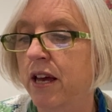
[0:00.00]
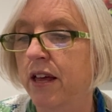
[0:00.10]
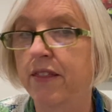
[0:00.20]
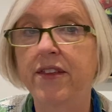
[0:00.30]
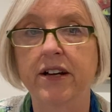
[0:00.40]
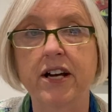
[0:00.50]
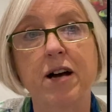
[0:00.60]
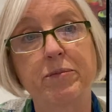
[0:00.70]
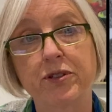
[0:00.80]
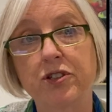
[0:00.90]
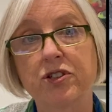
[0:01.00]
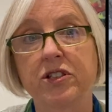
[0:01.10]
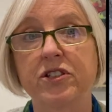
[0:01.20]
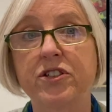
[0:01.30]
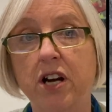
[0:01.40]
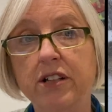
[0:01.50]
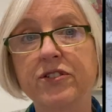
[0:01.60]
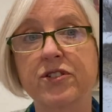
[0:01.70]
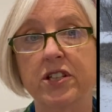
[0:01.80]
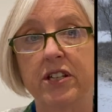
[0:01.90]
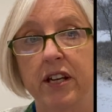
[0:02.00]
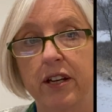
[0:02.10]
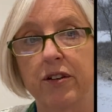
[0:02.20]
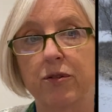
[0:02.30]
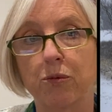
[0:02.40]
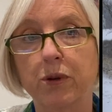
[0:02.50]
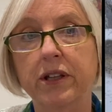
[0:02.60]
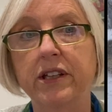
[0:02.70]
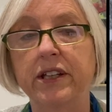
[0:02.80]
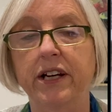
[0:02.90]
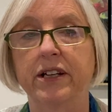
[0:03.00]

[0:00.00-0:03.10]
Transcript: The composition does really